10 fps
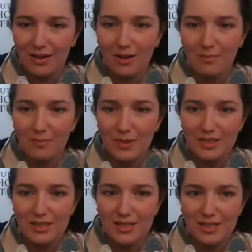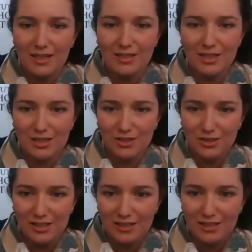Um, but did
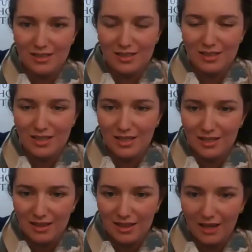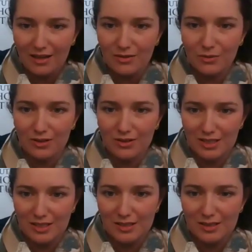Chesterton see that, or
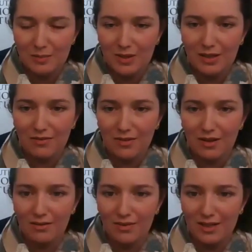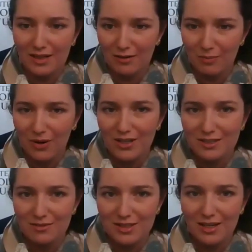did he speak of, of any kind of
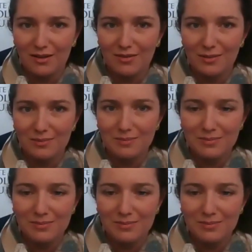positive side of it?